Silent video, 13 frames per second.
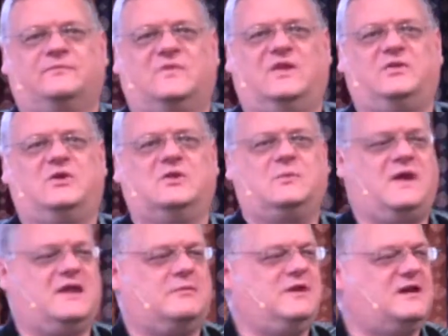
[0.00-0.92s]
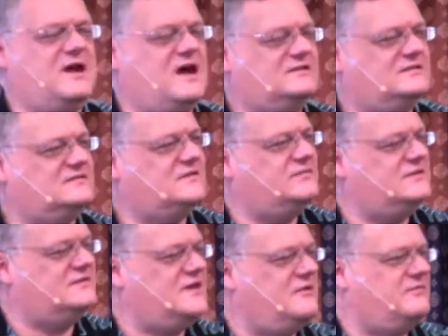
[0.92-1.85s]
And the only way it can be conscious of
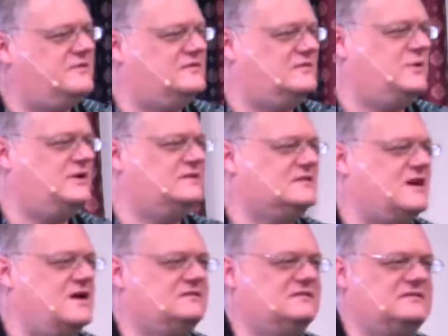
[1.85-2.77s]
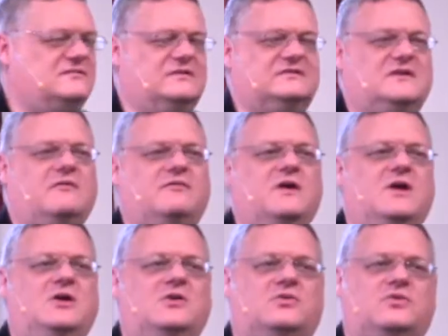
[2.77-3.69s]
itself is when it's conscious of itself
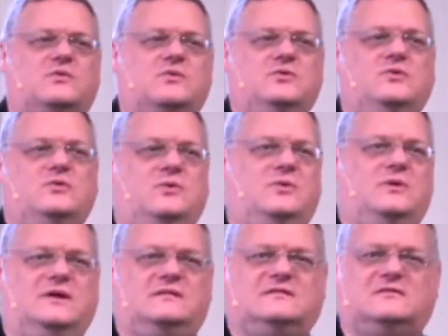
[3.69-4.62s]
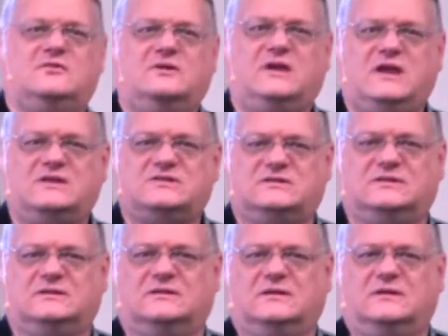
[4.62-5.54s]
through its creation.
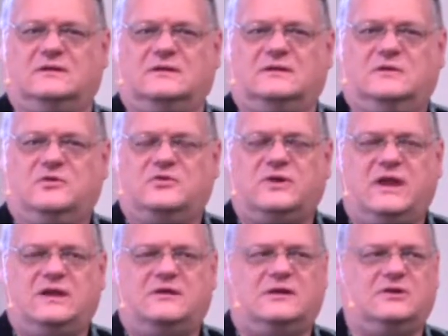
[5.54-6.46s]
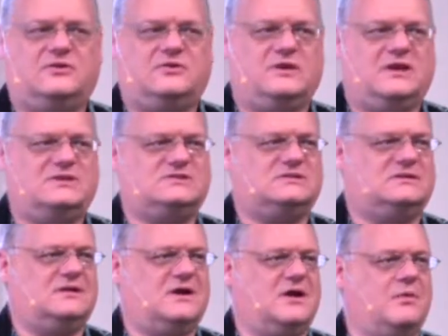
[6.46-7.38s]
Creator and creation
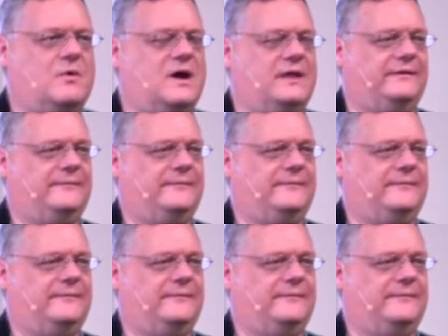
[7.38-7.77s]
are one.